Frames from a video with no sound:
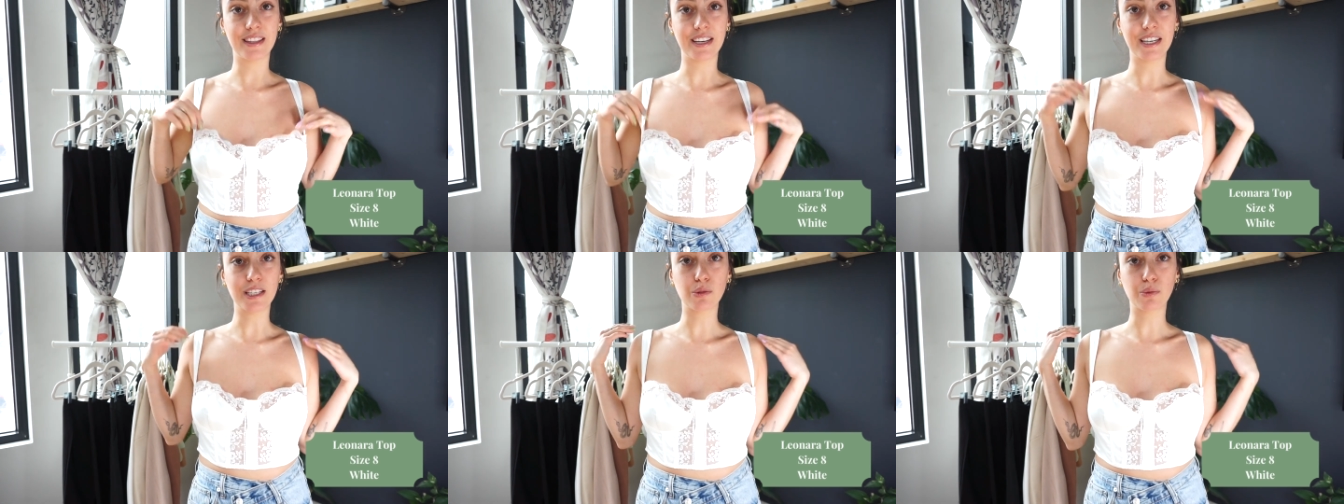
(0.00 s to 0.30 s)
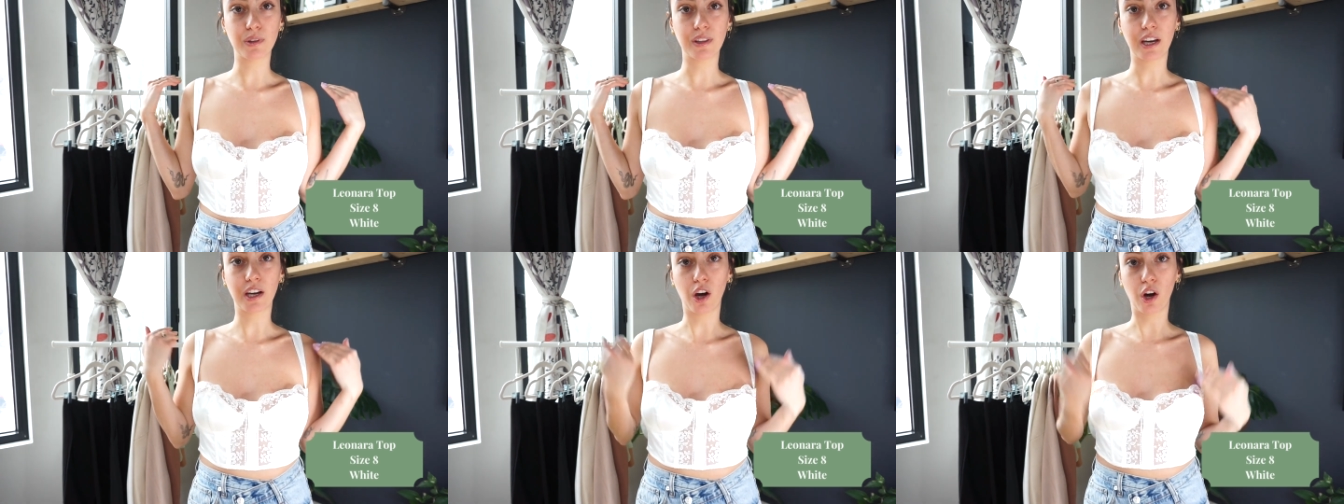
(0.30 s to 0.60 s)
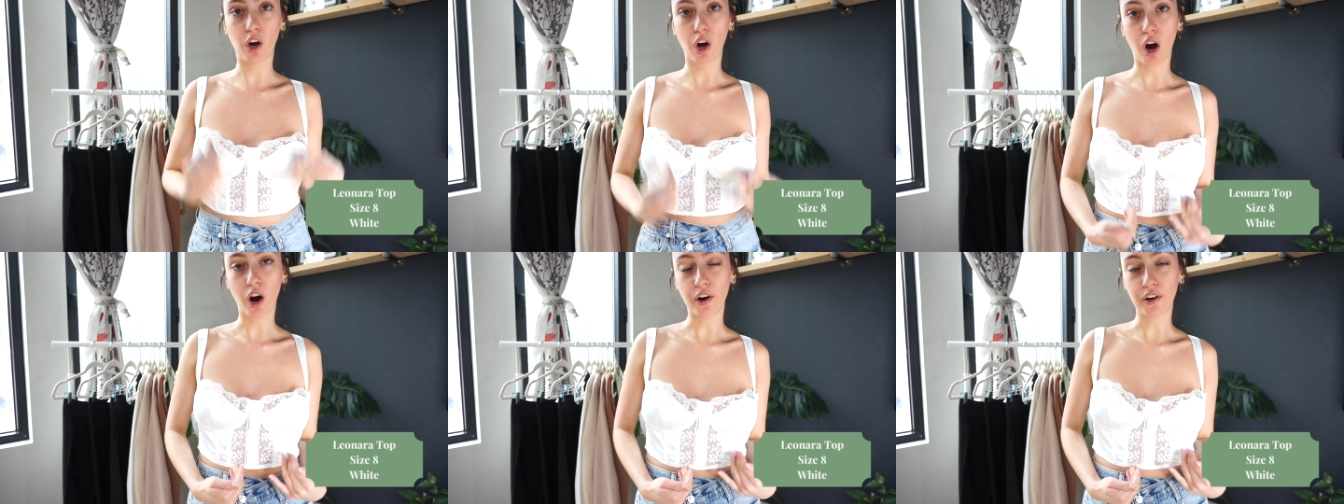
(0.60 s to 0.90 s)
this with like a
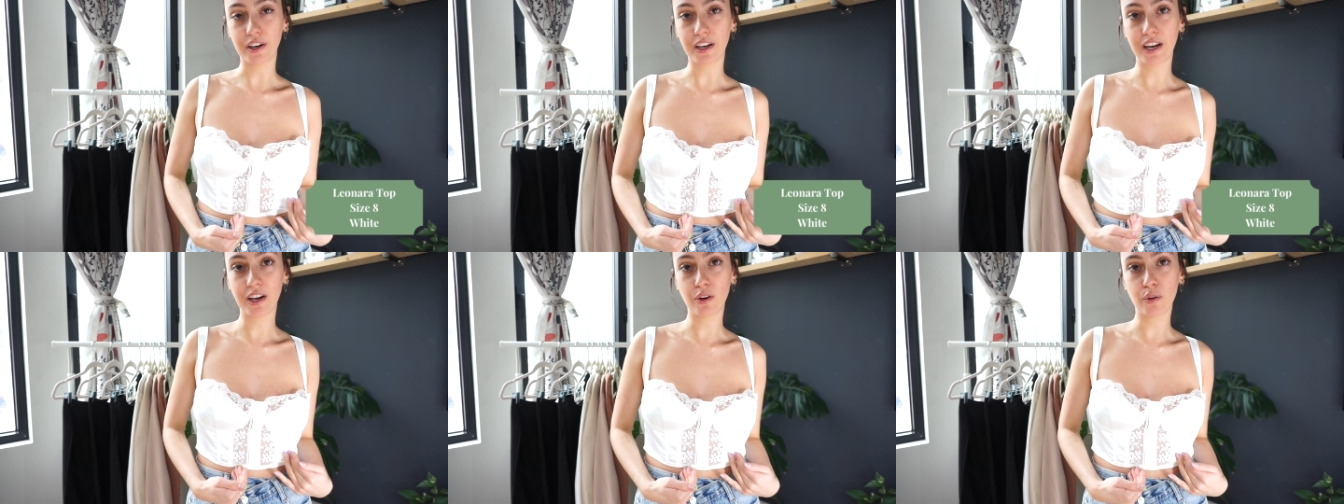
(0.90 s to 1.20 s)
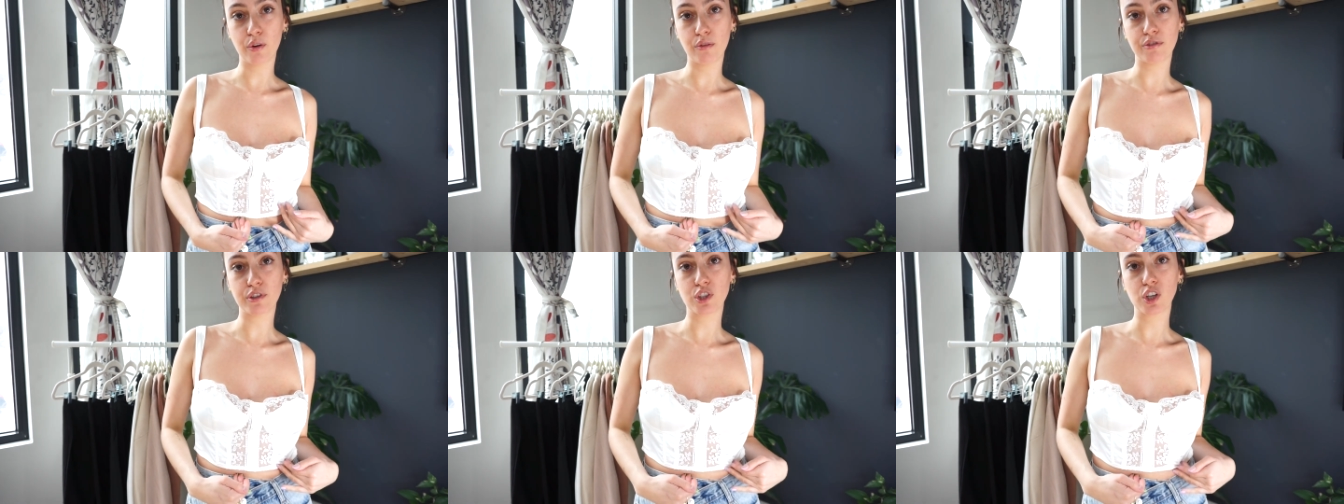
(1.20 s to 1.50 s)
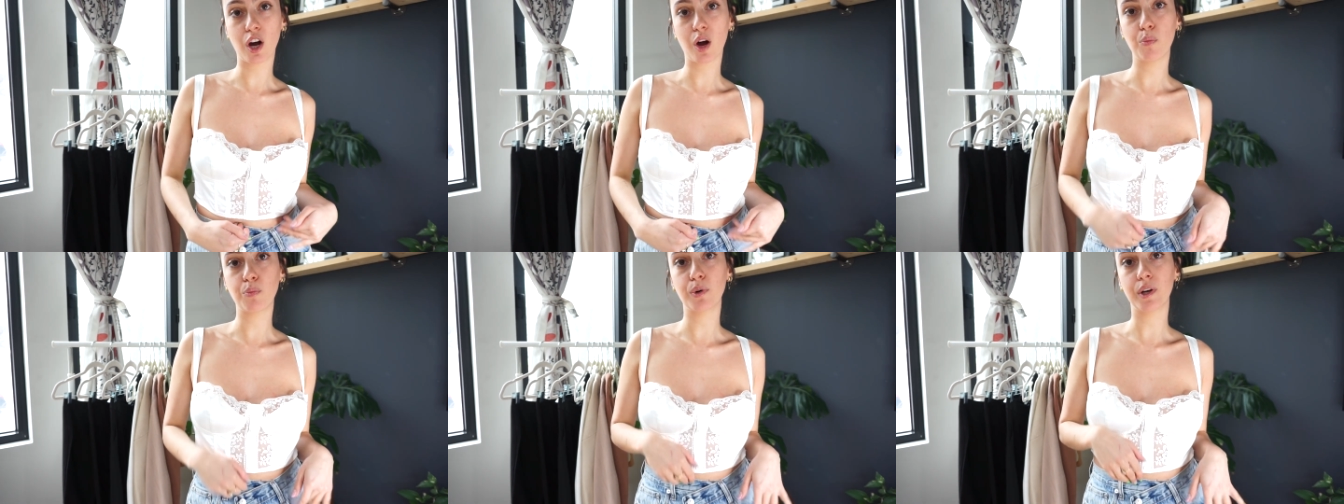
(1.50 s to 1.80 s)
cardigan over
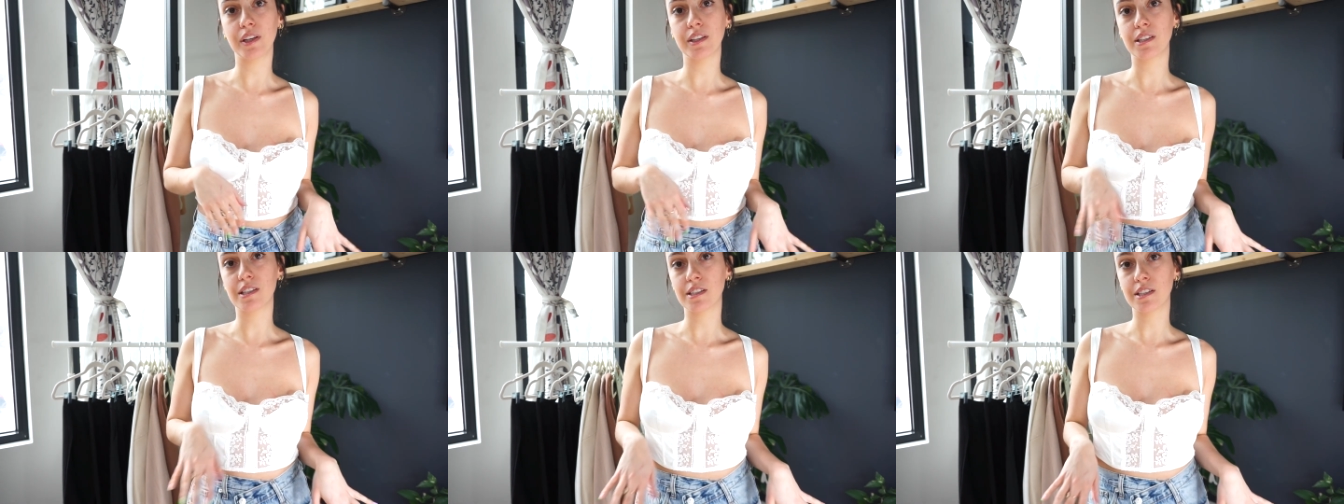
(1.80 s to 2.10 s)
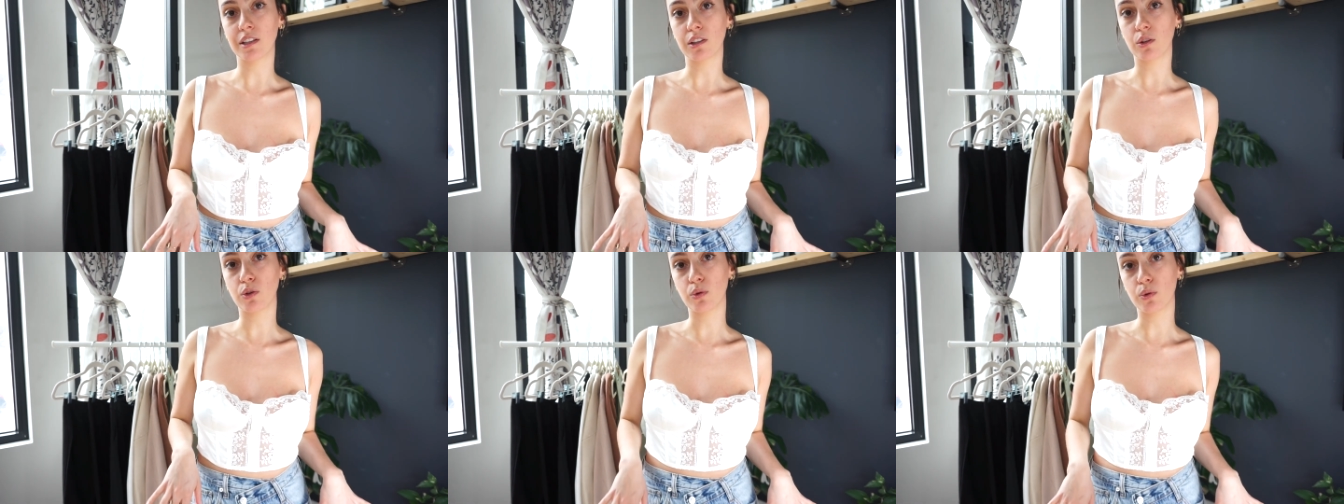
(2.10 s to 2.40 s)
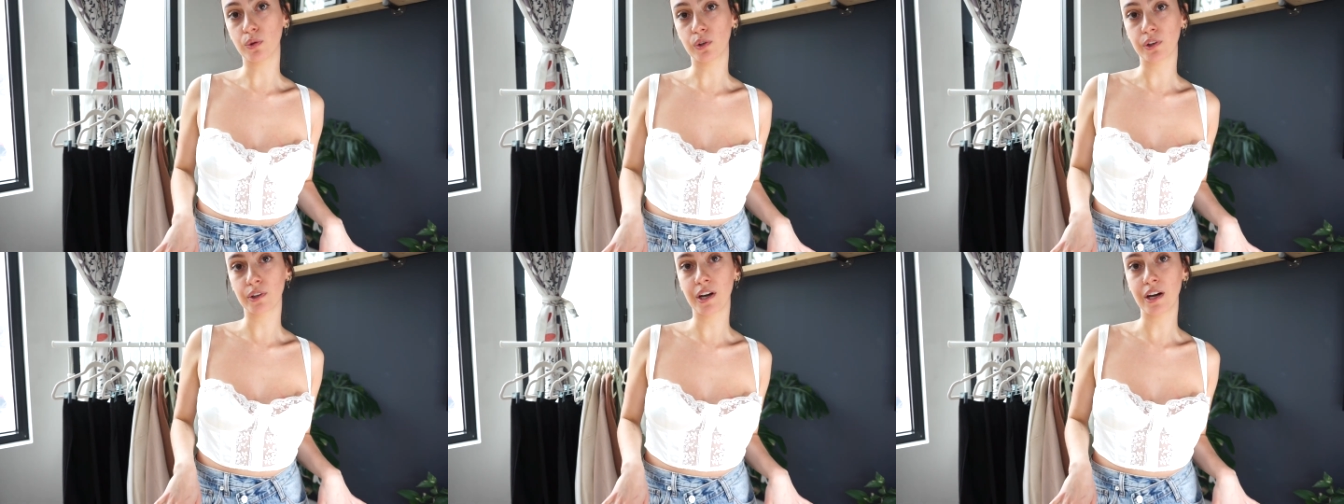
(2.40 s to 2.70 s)
top while it's still
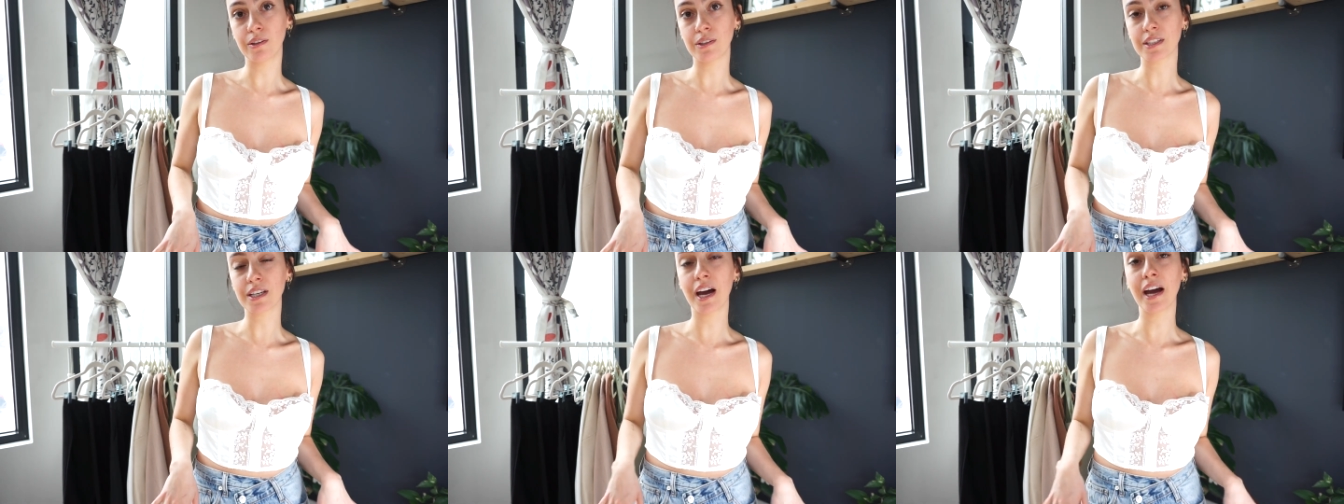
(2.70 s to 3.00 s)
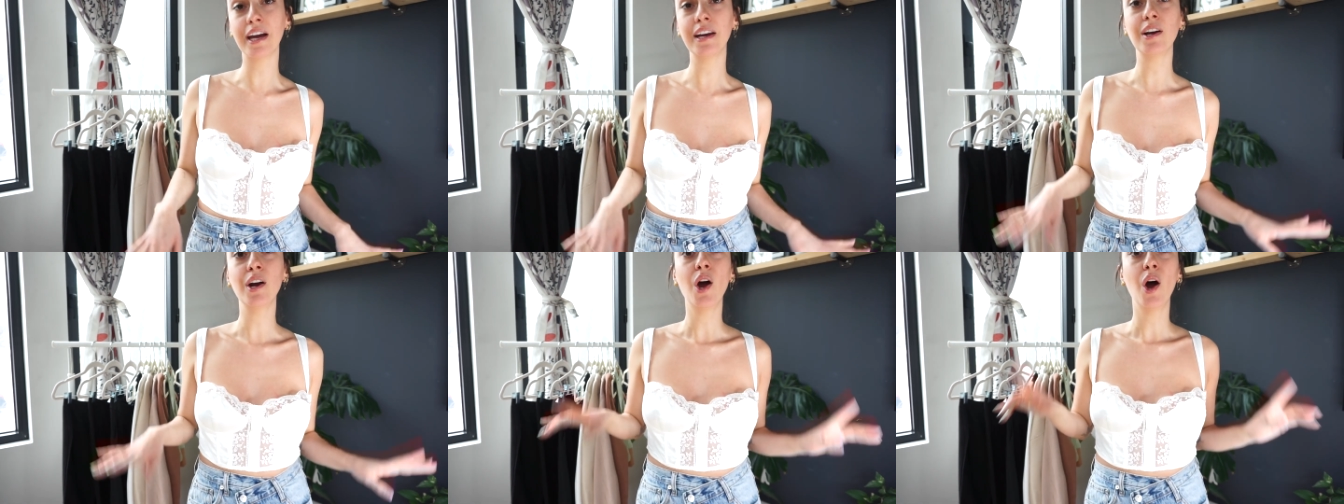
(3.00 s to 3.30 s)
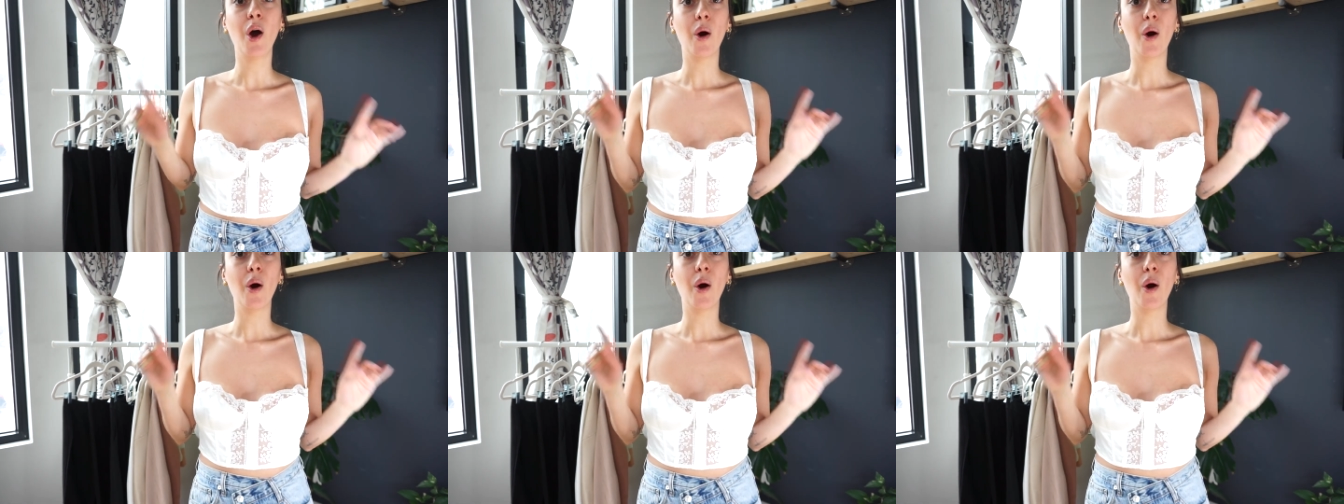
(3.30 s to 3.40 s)
cooler outside,